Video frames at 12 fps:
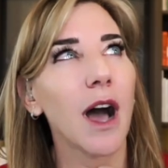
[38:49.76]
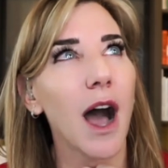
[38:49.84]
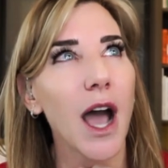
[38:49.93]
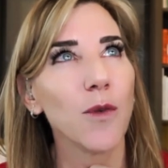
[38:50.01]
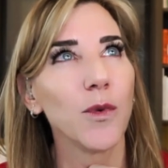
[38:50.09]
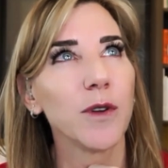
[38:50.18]

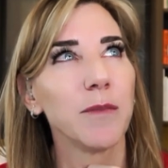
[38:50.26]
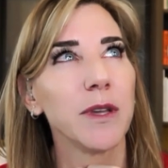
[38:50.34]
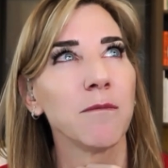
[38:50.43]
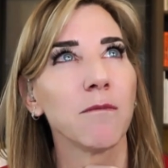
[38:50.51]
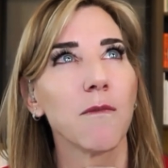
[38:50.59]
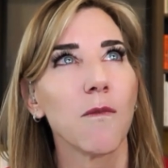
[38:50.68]
I would
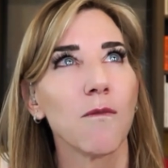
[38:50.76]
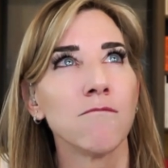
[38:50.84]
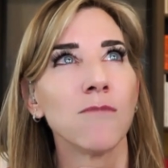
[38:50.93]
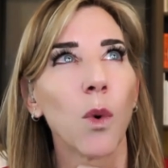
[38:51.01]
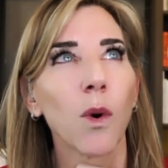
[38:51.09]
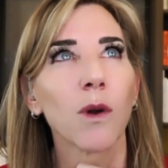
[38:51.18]
be
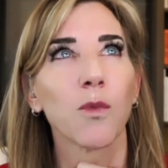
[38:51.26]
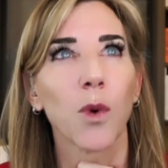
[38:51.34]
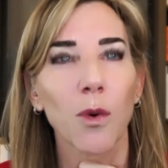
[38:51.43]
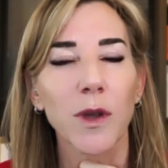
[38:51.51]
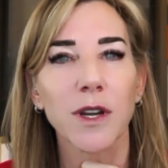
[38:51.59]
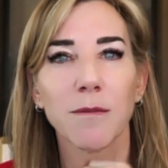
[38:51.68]
more
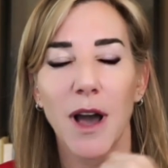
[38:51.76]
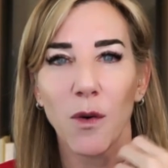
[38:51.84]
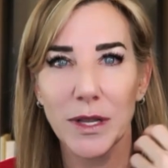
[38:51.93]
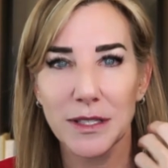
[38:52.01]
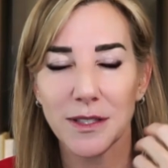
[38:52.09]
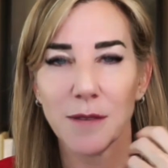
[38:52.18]
worried about
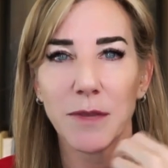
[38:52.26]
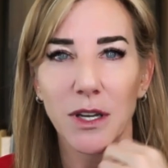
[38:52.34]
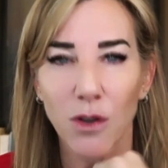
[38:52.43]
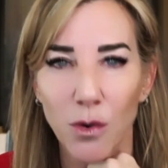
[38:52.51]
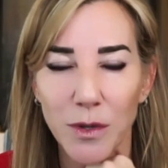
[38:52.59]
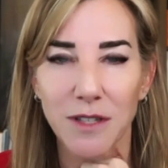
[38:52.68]
when somebody
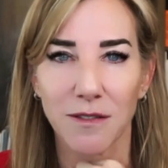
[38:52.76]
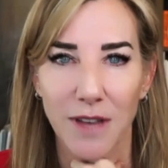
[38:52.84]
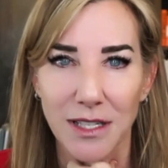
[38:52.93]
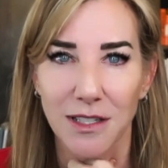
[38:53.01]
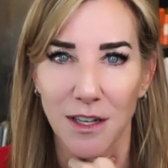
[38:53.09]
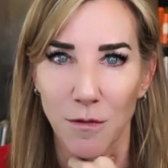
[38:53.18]
who is
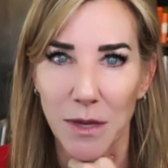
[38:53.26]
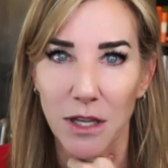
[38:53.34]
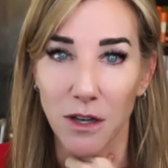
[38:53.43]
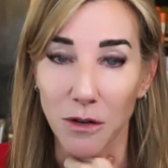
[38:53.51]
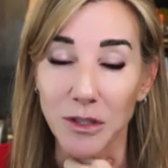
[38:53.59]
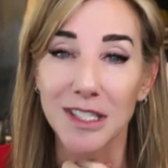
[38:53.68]
invested in me
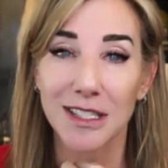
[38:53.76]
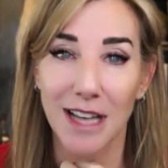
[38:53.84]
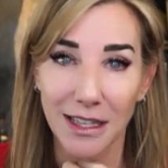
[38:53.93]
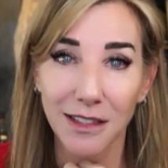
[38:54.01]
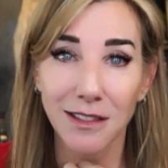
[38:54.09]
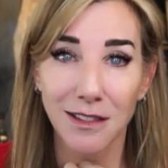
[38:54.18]
goes
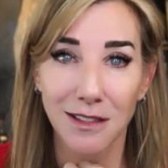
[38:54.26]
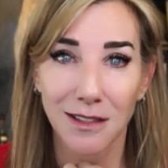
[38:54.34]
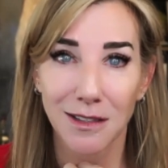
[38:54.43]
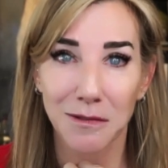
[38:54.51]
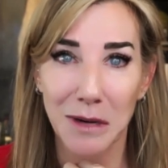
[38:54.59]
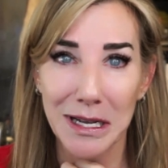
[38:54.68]
silent,
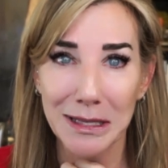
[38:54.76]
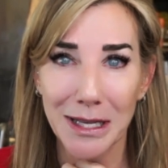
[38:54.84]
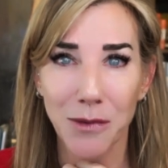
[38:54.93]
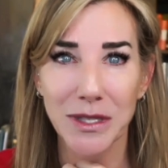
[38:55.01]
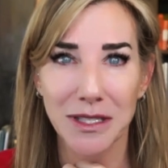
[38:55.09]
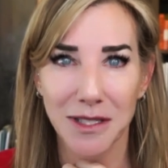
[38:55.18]
right?
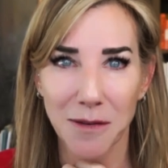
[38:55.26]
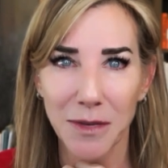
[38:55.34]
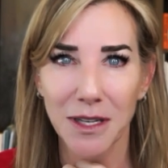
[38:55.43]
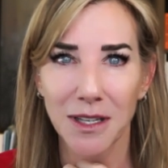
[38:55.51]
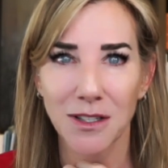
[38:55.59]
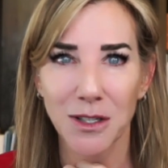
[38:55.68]
Like when
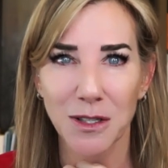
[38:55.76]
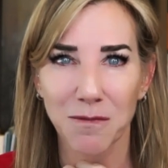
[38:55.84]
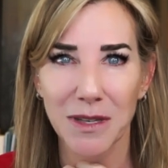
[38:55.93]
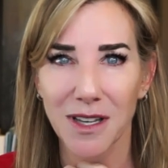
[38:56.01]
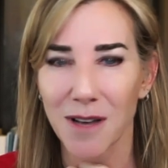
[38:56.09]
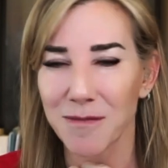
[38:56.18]
somebody just
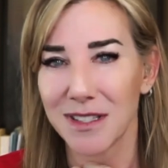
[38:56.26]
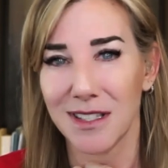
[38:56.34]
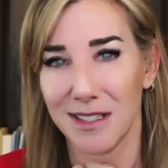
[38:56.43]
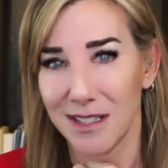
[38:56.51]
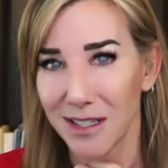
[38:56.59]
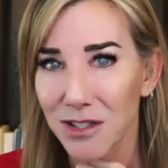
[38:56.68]
becomes
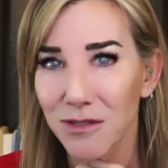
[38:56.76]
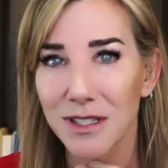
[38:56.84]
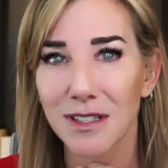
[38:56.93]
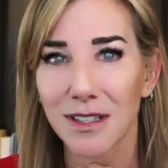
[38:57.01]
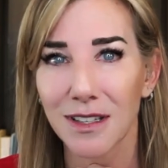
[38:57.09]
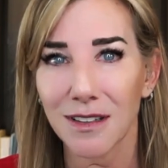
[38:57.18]

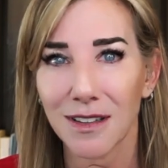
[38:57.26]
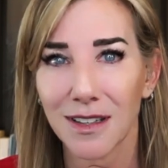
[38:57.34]
disinterested.